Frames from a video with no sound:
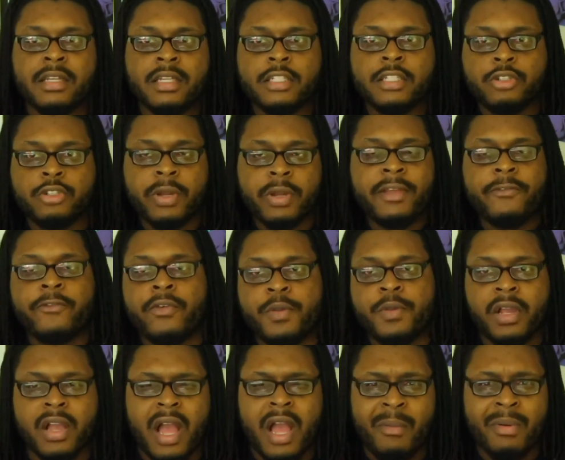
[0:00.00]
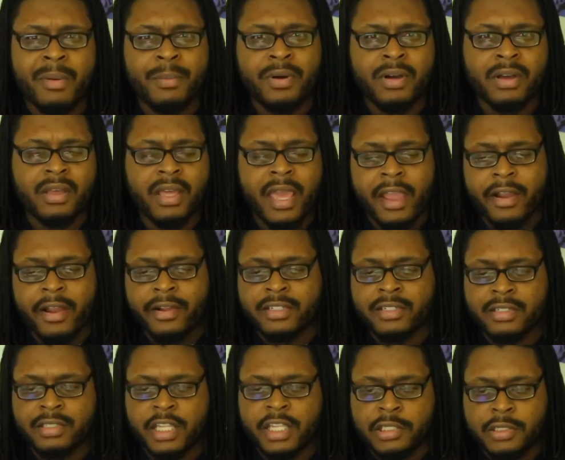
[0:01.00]
straight from your comic book
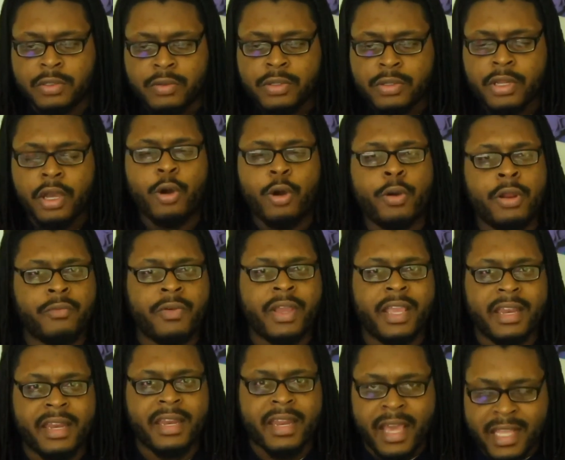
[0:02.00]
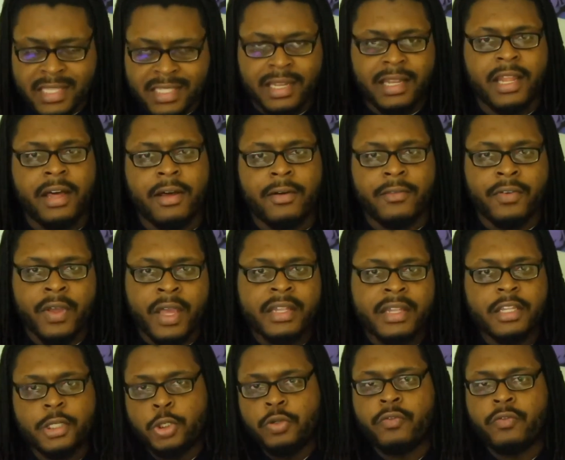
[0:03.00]
characters that you know and recognize and love
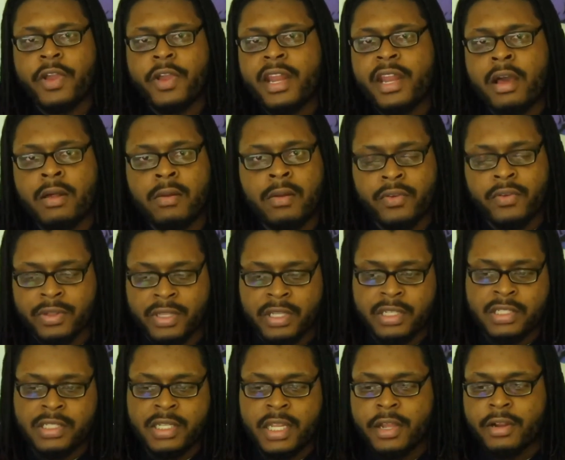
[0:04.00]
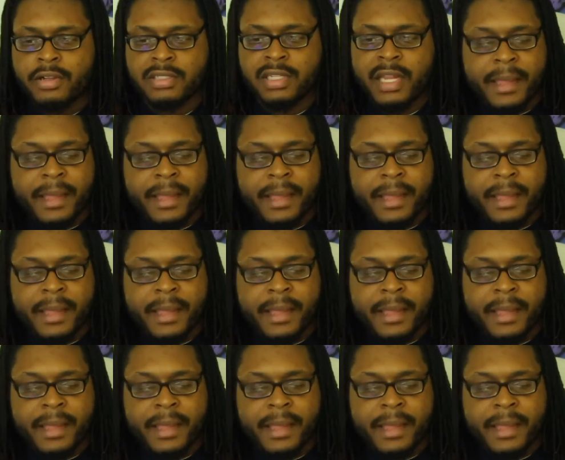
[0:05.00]
that you've read all over these years,